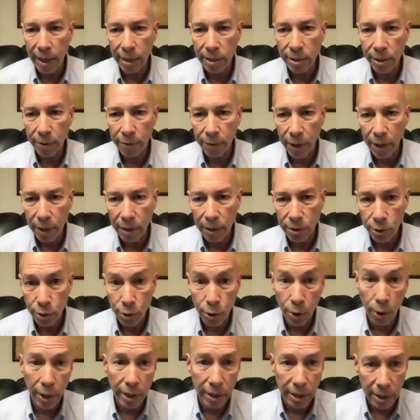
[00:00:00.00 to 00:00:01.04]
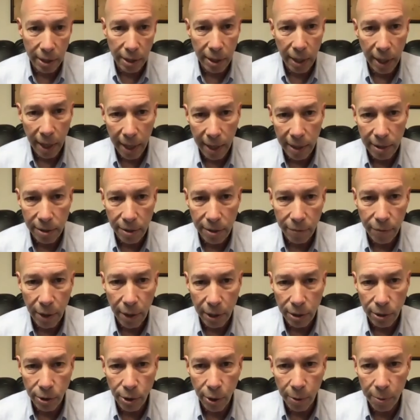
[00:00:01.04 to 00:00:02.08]
of
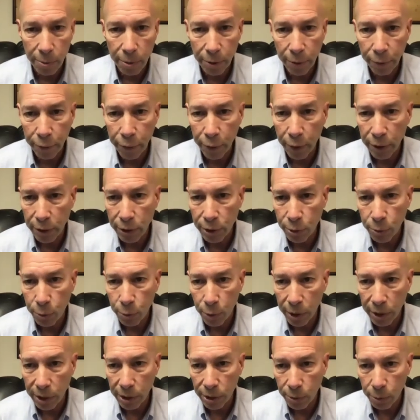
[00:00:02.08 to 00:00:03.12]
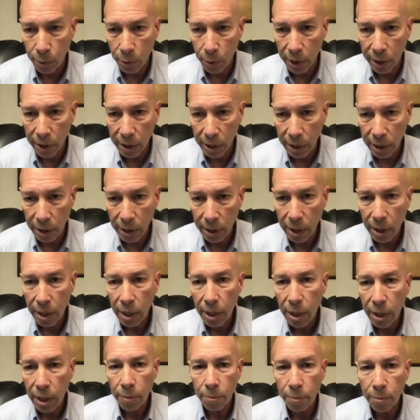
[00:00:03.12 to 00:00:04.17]
October the 1st, 2020.
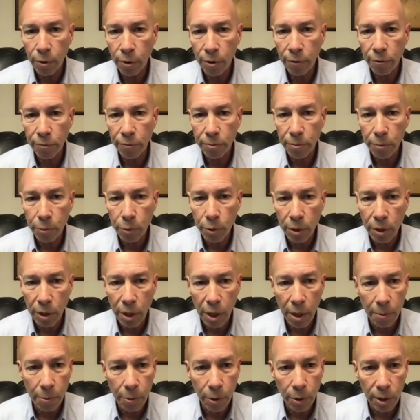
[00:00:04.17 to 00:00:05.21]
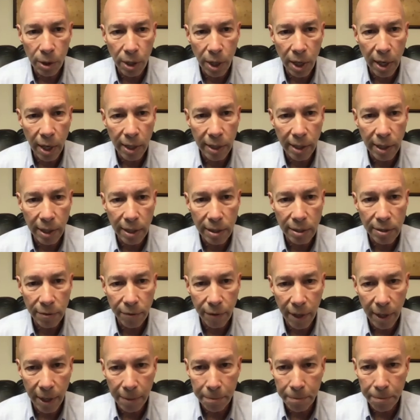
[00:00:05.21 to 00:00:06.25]
More of them will come online as of
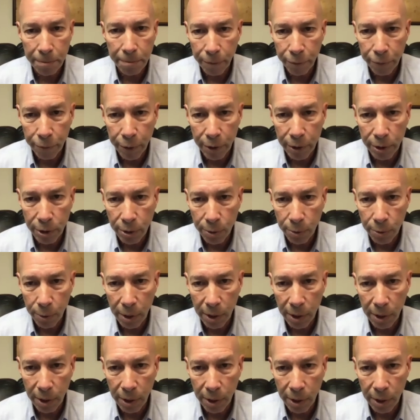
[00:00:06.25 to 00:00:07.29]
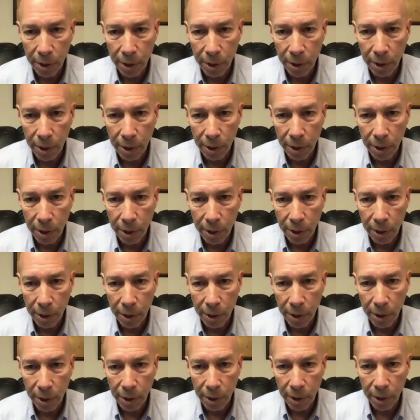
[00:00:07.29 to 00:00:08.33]
April 1st,
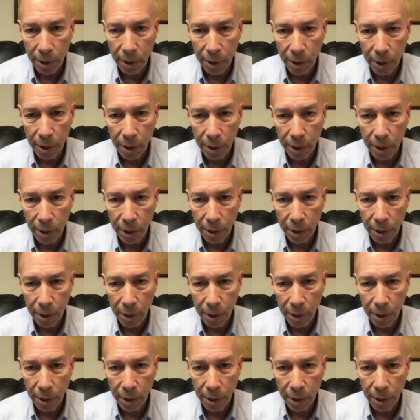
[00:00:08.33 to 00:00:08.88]
2021.